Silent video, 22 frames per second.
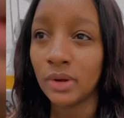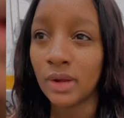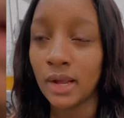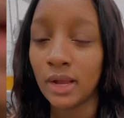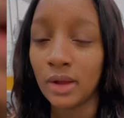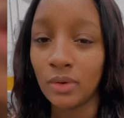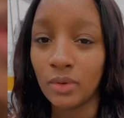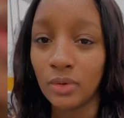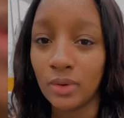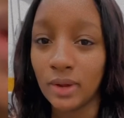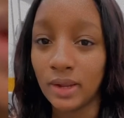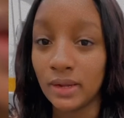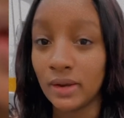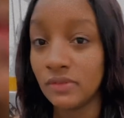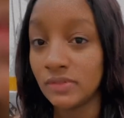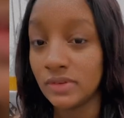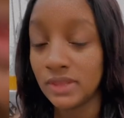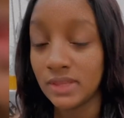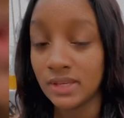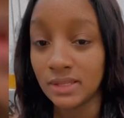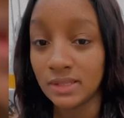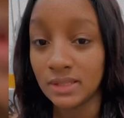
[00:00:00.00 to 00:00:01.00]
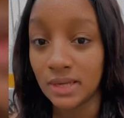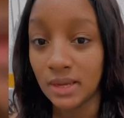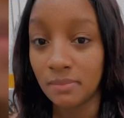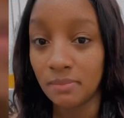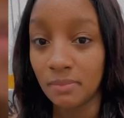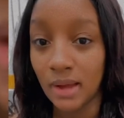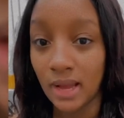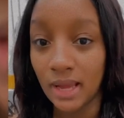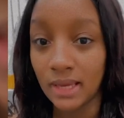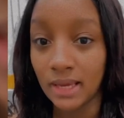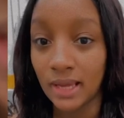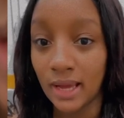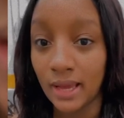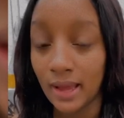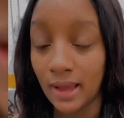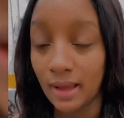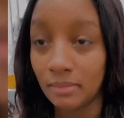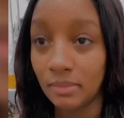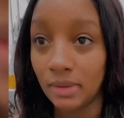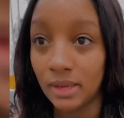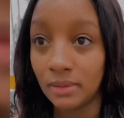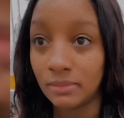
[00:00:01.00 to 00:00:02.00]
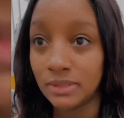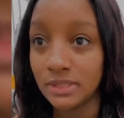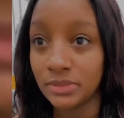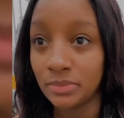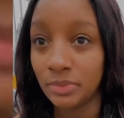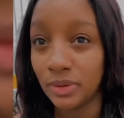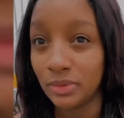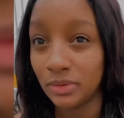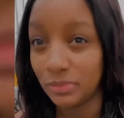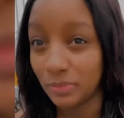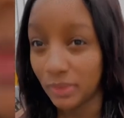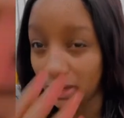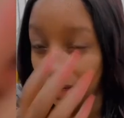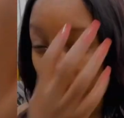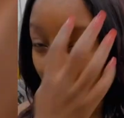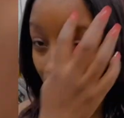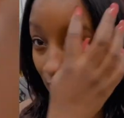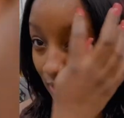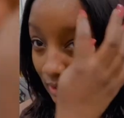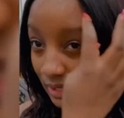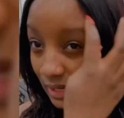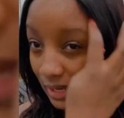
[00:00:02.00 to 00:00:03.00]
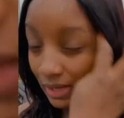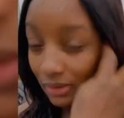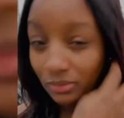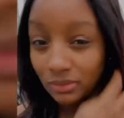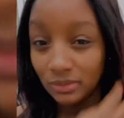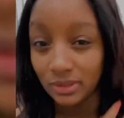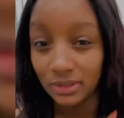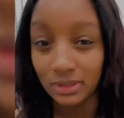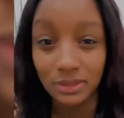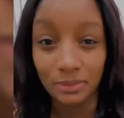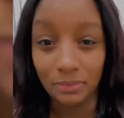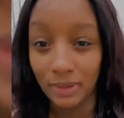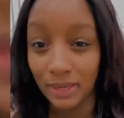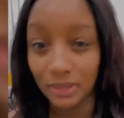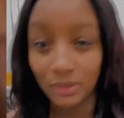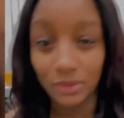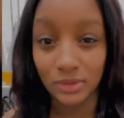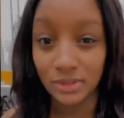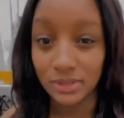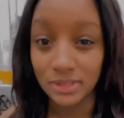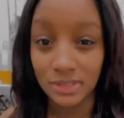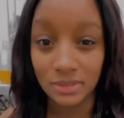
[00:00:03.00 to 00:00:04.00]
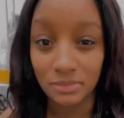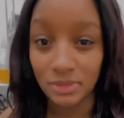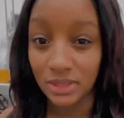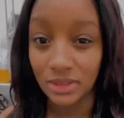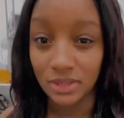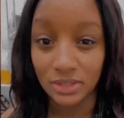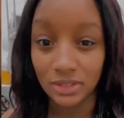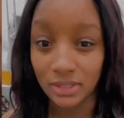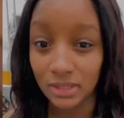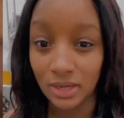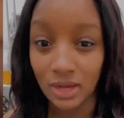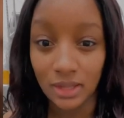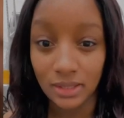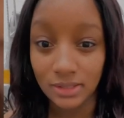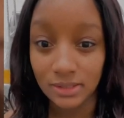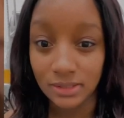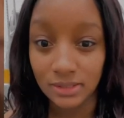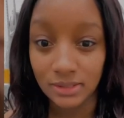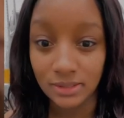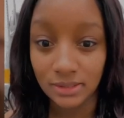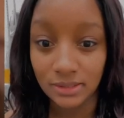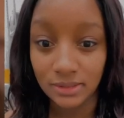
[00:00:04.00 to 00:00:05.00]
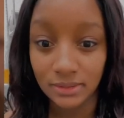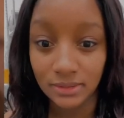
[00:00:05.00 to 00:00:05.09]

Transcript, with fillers: I go and everything that I'm buying, I am able to pay with my card. And I don't think the pedicure is going to be $30.